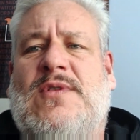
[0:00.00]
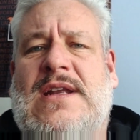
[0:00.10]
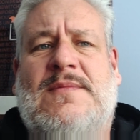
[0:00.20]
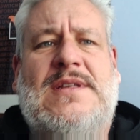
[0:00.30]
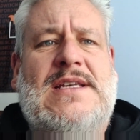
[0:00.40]

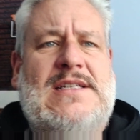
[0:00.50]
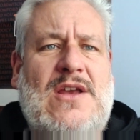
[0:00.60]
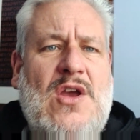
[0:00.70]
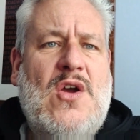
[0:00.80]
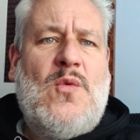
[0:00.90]
building up to
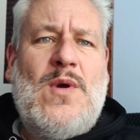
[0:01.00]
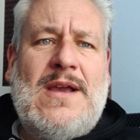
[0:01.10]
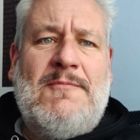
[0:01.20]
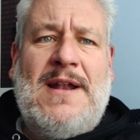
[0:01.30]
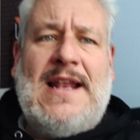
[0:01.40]
this,
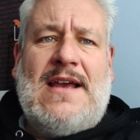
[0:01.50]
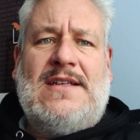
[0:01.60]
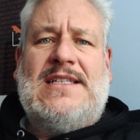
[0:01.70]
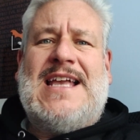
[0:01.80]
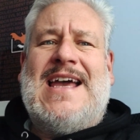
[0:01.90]
we
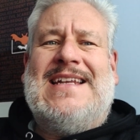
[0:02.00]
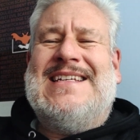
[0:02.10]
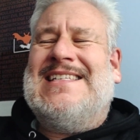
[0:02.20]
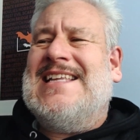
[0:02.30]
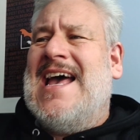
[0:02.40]
completely
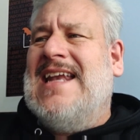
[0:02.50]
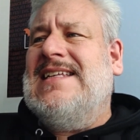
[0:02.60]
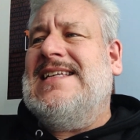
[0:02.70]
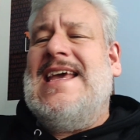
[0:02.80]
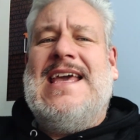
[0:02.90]
understand. As
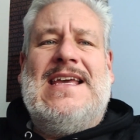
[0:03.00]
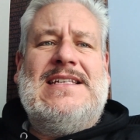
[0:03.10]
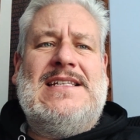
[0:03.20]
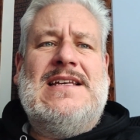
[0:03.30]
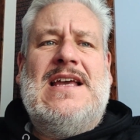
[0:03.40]
sad as it
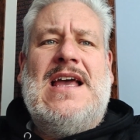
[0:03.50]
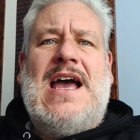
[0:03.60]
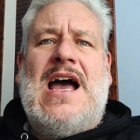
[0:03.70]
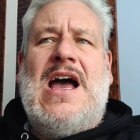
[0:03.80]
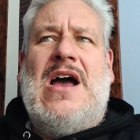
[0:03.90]
is,
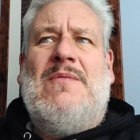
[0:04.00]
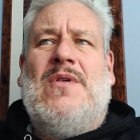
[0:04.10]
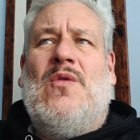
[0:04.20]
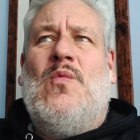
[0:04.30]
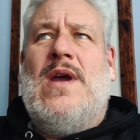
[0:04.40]

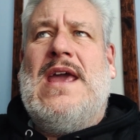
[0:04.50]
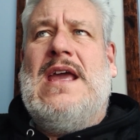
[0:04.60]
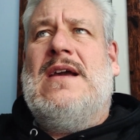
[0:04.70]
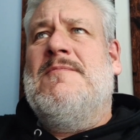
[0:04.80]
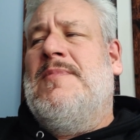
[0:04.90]

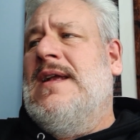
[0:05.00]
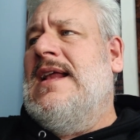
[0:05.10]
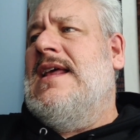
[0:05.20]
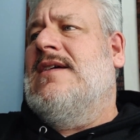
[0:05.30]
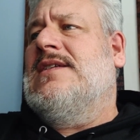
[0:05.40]
we
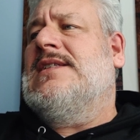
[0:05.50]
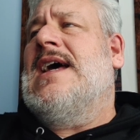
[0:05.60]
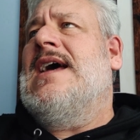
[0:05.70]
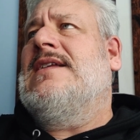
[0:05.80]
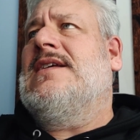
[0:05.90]
completely
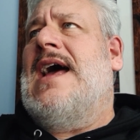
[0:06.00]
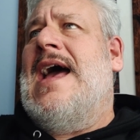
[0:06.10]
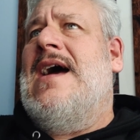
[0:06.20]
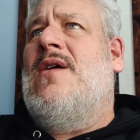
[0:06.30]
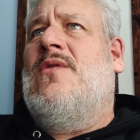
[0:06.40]

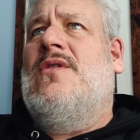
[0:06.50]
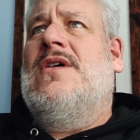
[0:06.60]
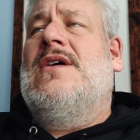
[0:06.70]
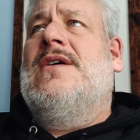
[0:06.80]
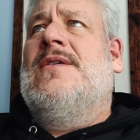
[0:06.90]
understand
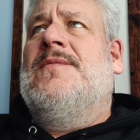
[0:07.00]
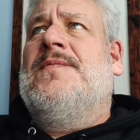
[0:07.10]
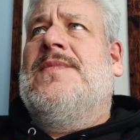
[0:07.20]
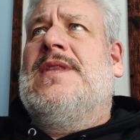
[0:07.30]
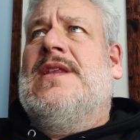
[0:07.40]
how
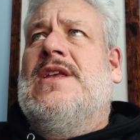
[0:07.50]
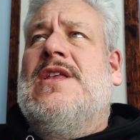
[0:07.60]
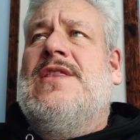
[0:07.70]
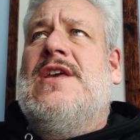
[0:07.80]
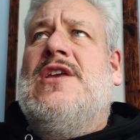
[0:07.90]

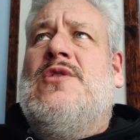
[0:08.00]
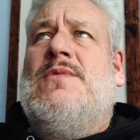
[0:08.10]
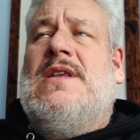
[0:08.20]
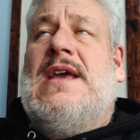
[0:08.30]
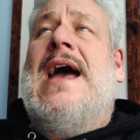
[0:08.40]

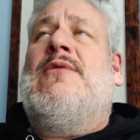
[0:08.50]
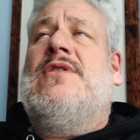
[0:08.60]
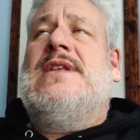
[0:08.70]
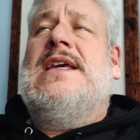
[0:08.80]
you